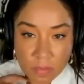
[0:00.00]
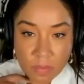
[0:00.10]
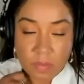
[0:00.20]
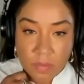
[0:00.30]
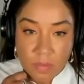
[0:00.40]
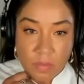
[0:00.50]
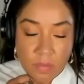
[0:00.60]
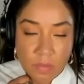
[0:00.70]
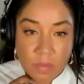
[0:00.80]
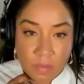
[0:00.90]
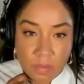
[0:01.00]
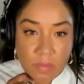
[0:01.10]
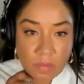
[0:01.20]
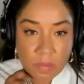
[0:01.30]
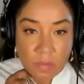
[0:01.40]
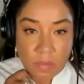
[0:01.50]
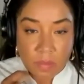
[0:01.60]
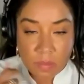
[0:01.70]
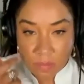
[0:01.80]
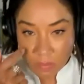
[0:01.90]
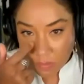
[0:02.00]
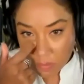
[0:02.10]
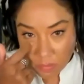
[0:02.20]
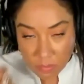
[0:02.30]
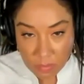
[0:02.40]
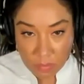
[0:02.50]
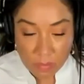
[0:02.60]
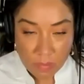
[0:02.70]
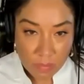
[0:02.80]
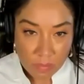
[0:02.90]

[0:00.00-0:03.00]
No words are spoken by the person on screen.